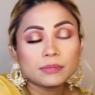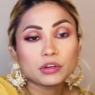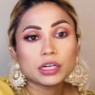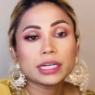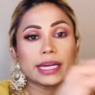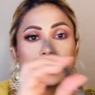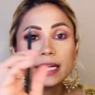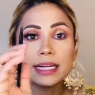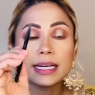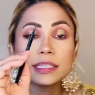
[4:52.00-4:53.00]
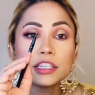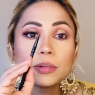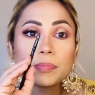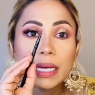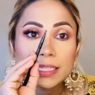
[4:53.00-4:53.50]
gonna get another
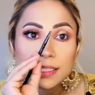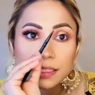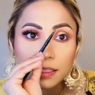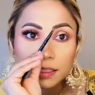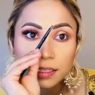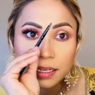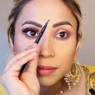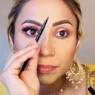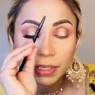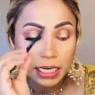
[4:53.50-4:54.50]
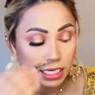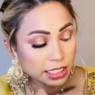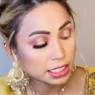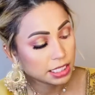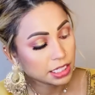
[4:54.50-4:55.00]
pencil brush
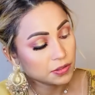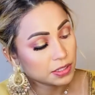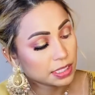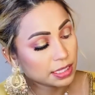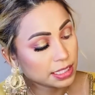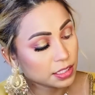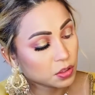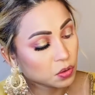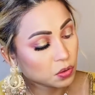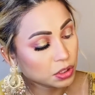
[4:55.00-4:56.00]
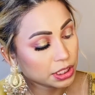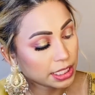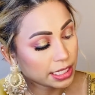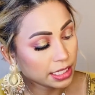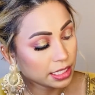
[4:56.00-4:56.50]
using this gold
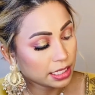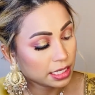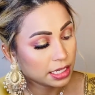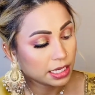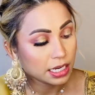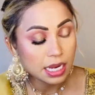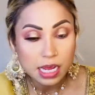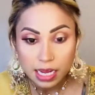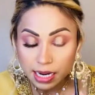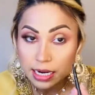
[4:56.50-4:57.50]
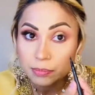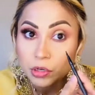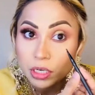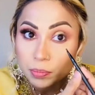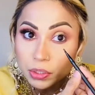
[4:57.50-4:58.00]
shade and I'm gonna
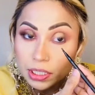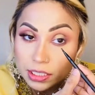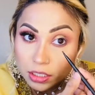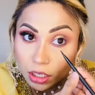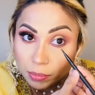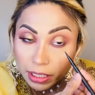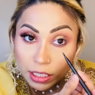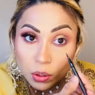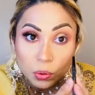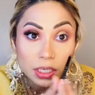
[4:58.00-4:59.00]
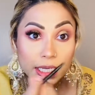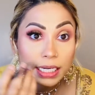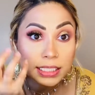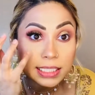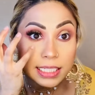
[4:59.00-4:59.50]
put this on my lower
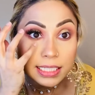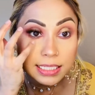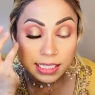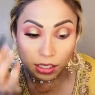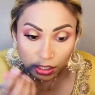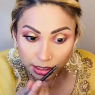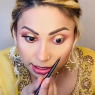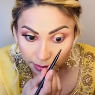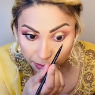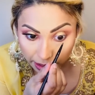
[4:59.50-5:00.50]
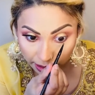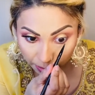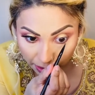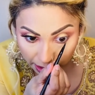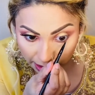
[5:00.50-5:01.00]
lashes on the middle
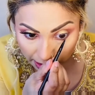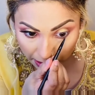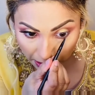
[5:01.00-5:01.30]
part here.